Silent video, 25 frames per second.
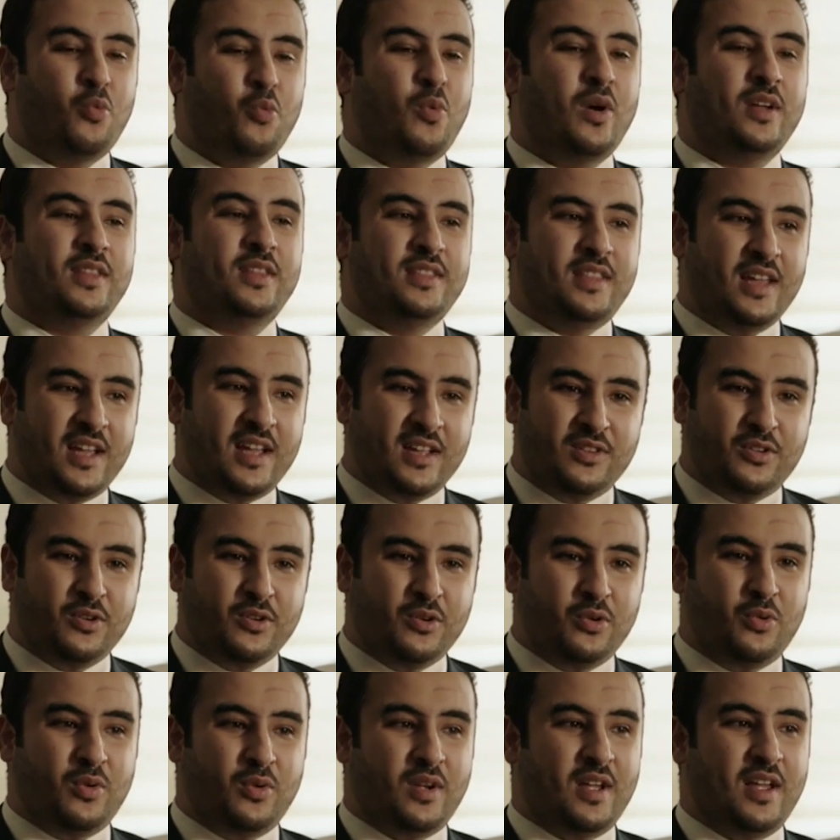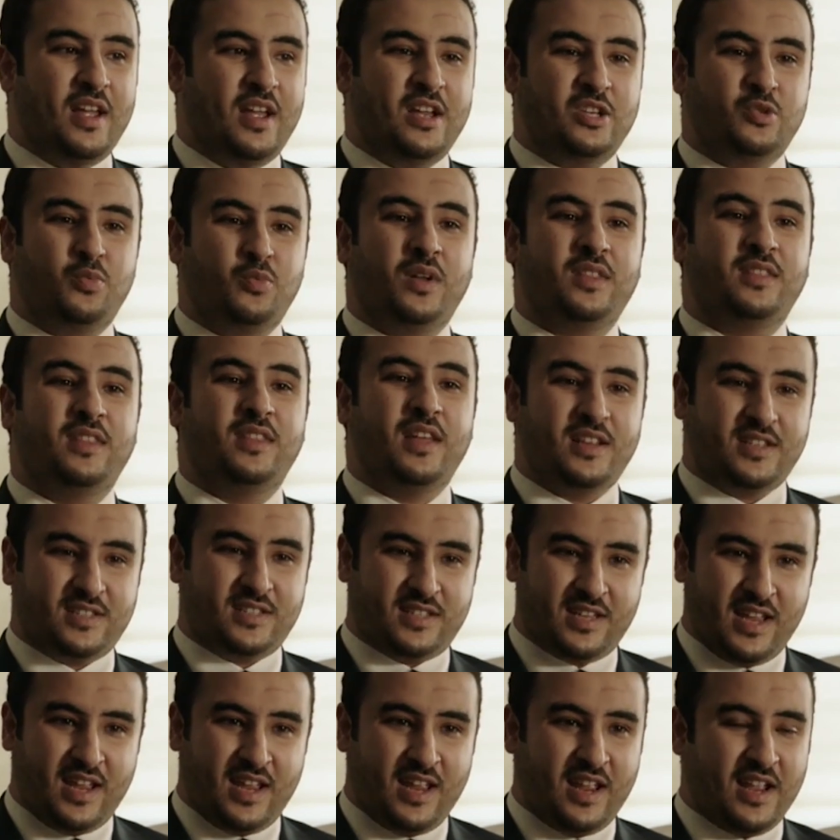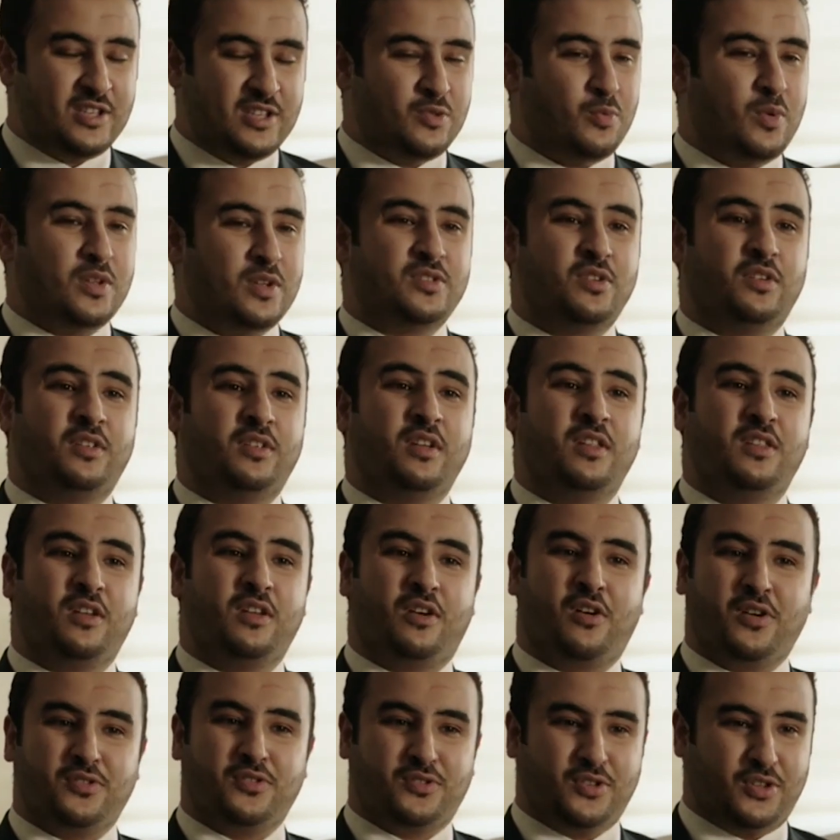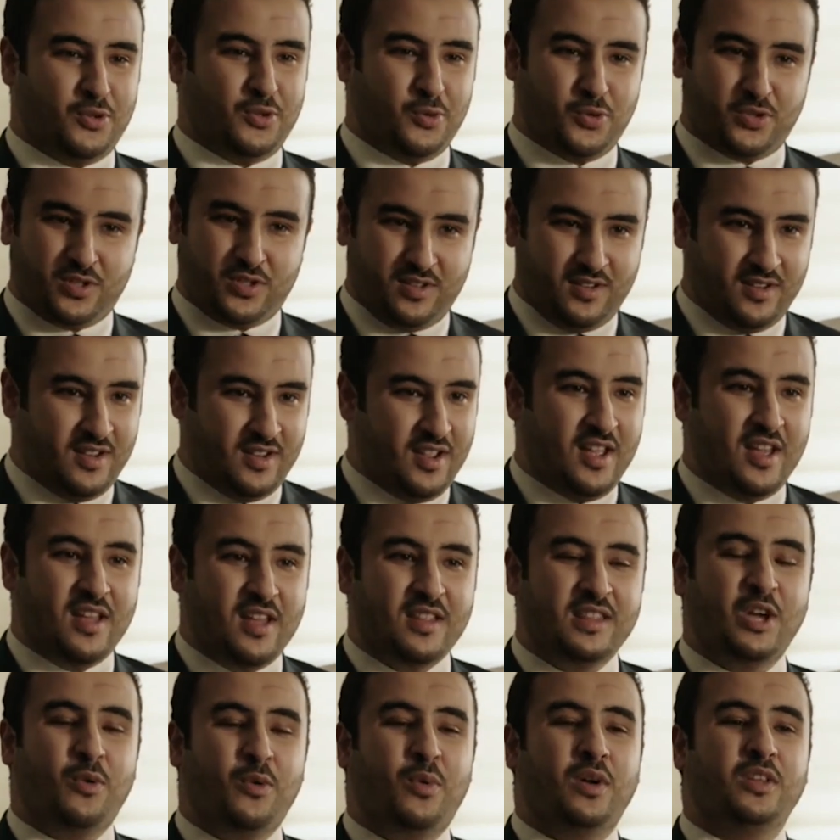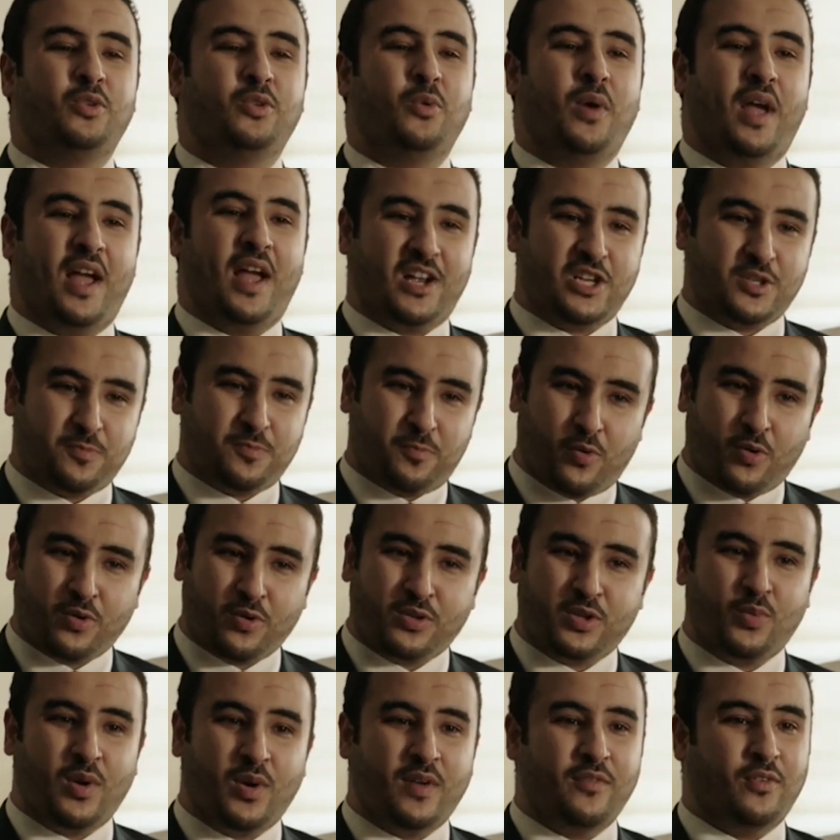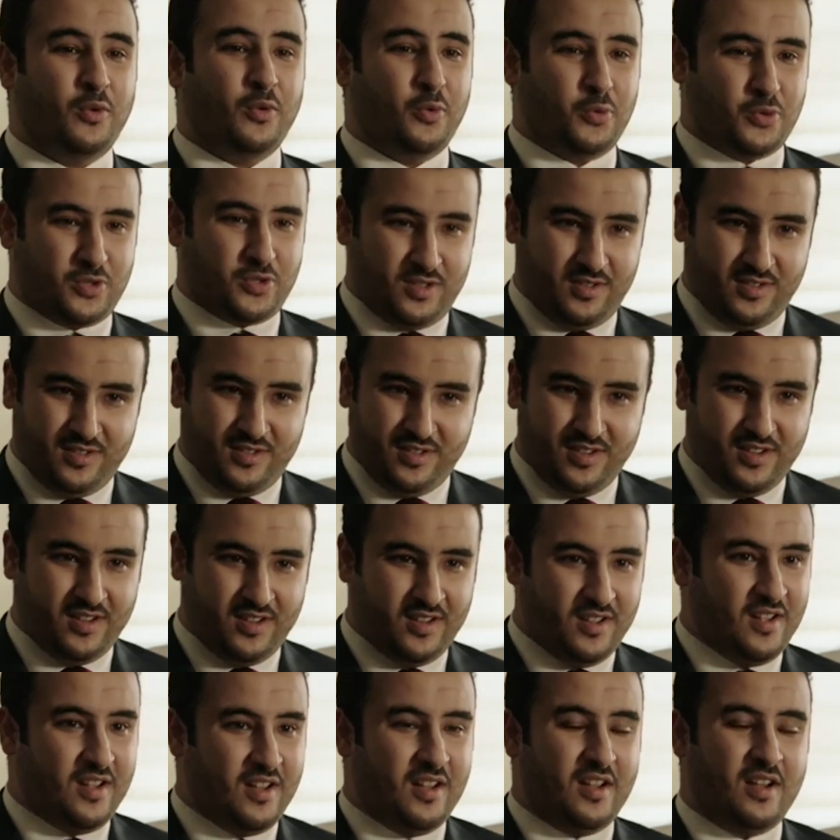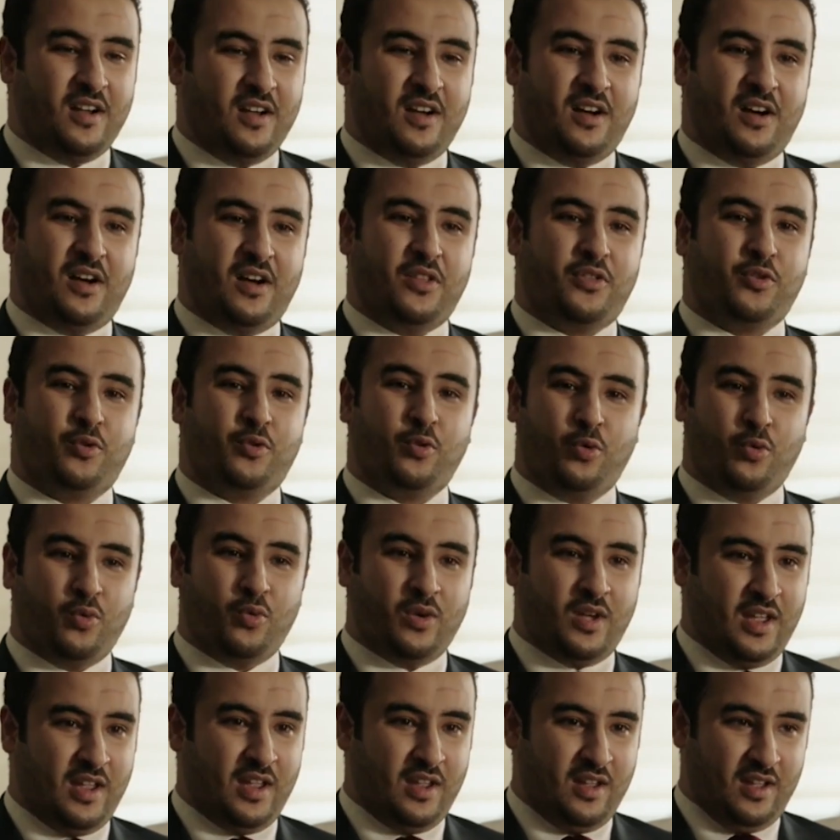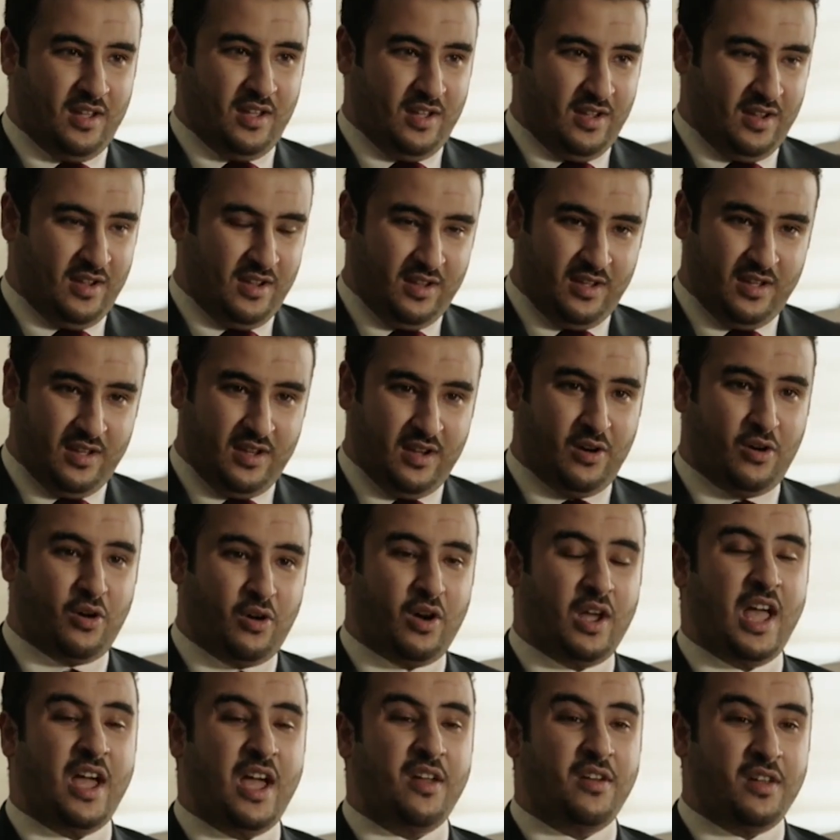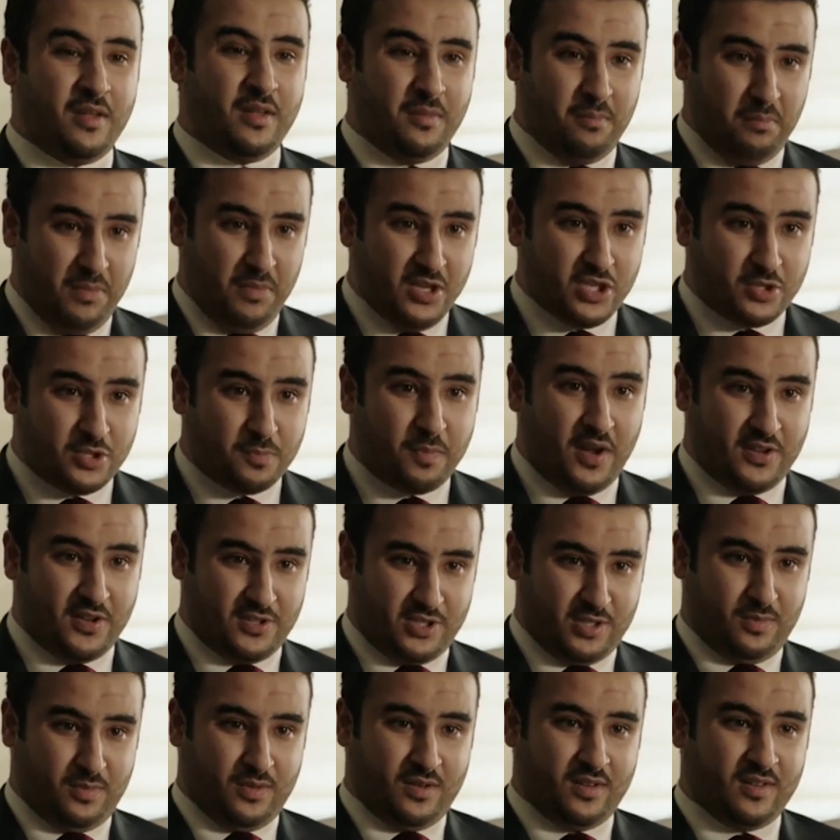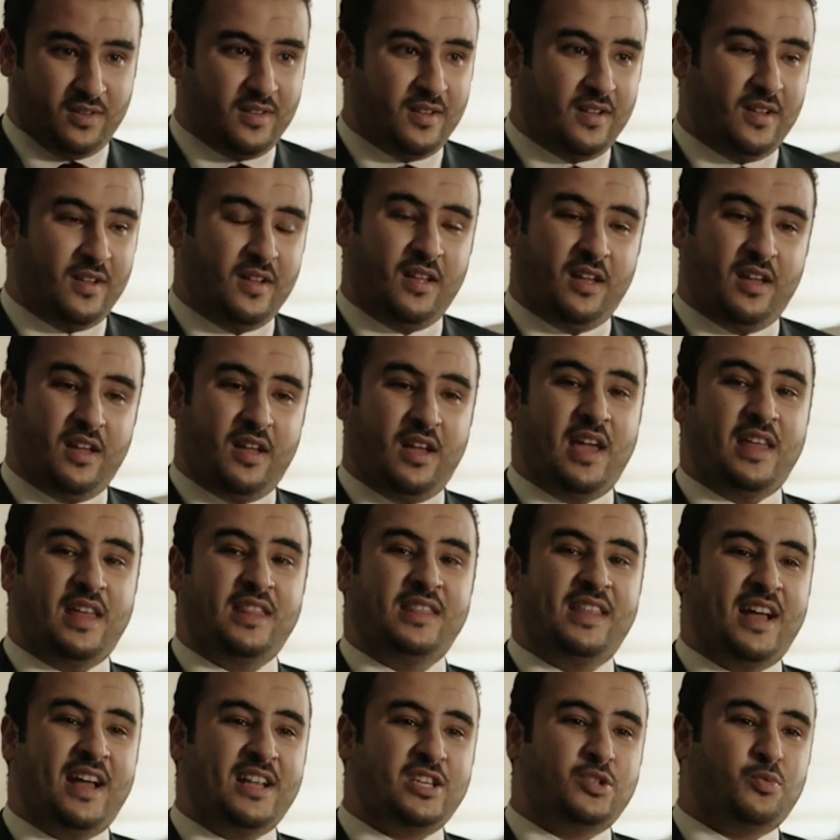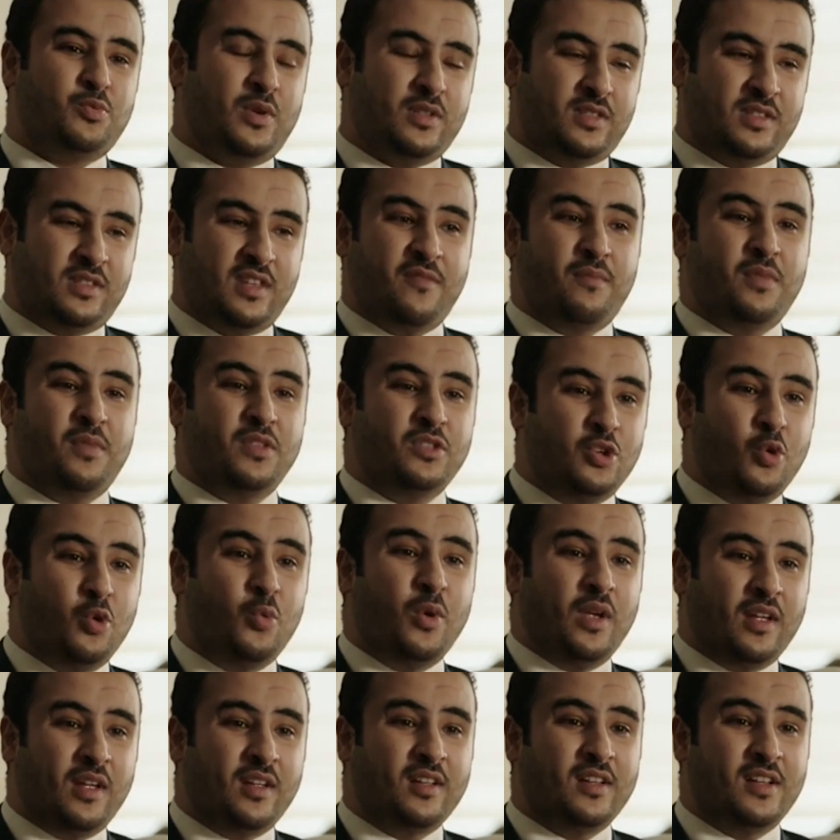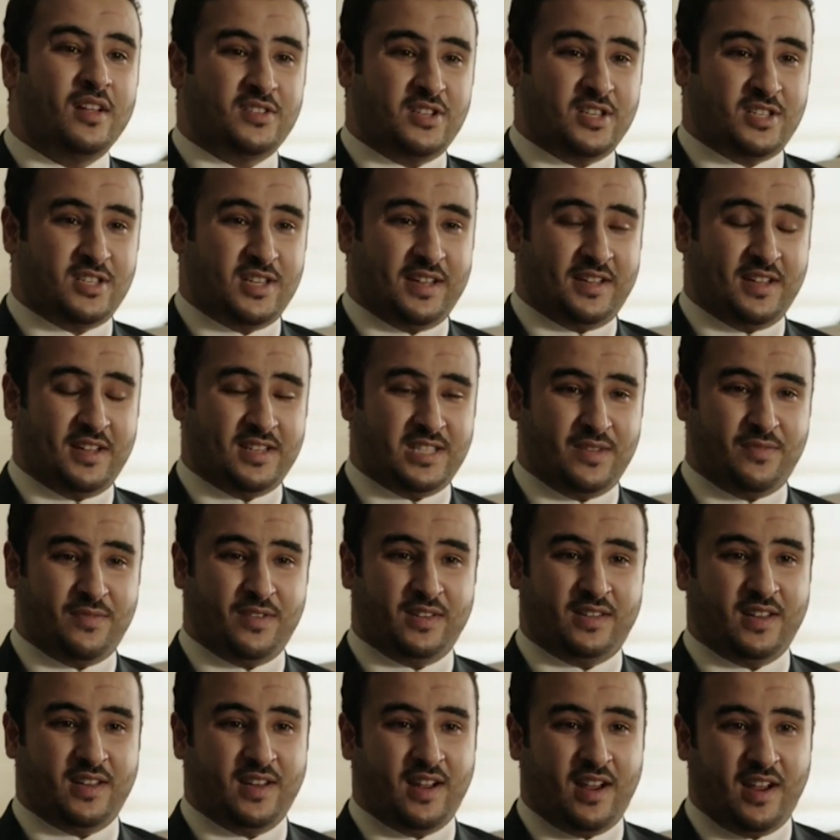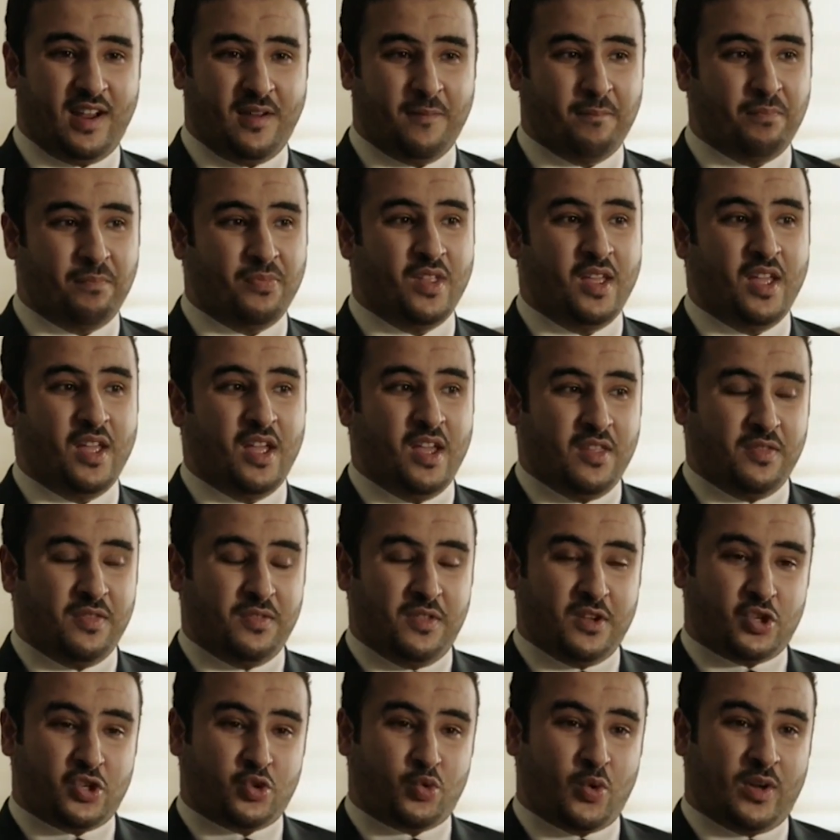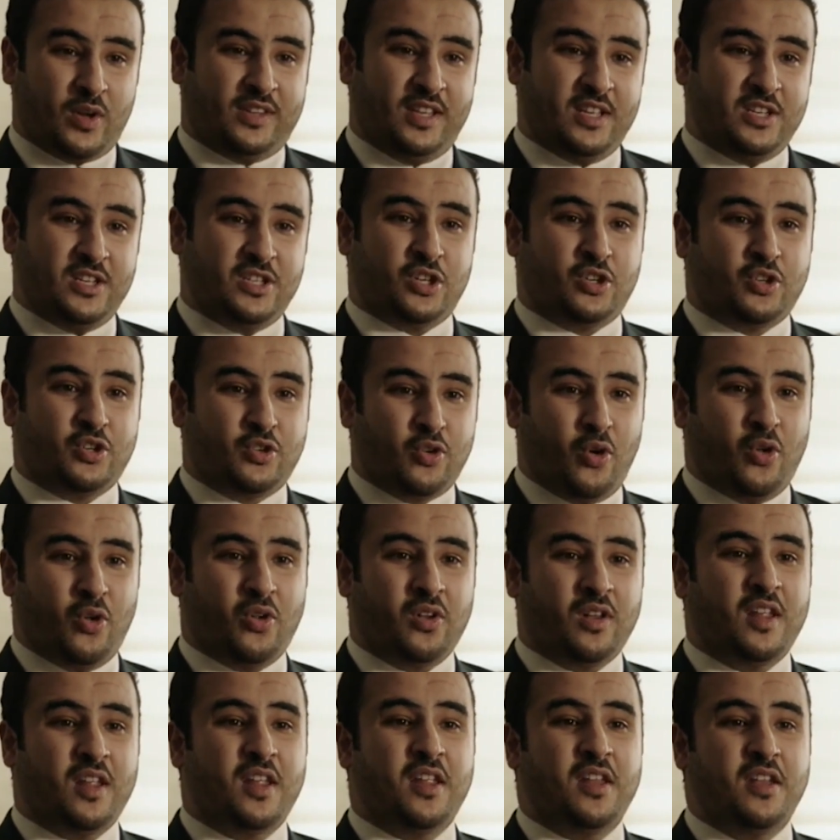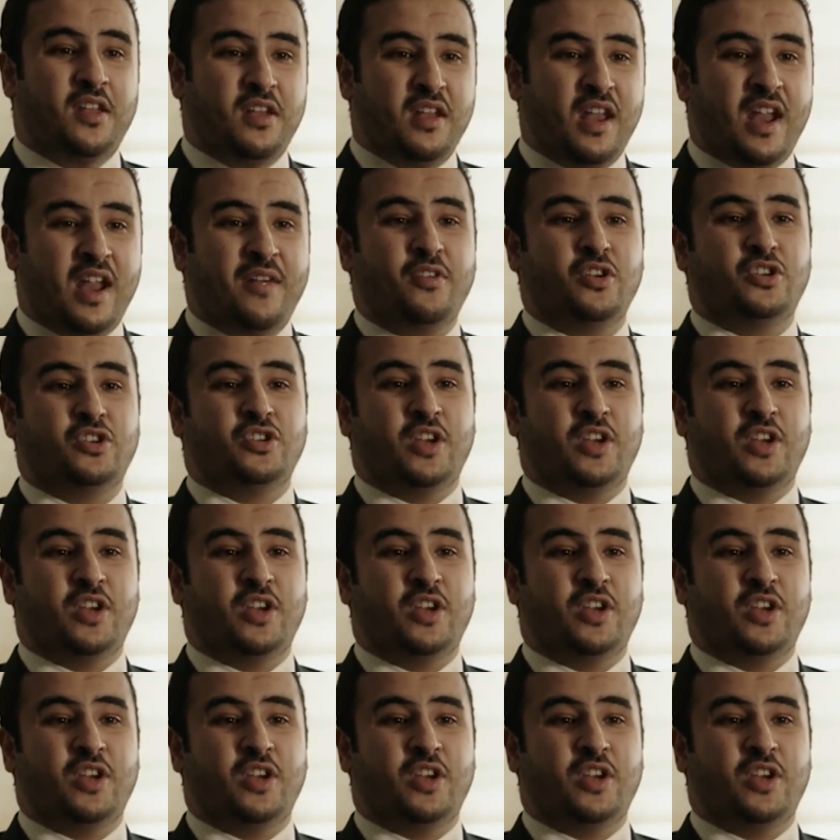What they do is what they say is what's written in the Constitution. They want to export the revolution through any means possible, and that's what they've been doing since 1979. The strategic goal never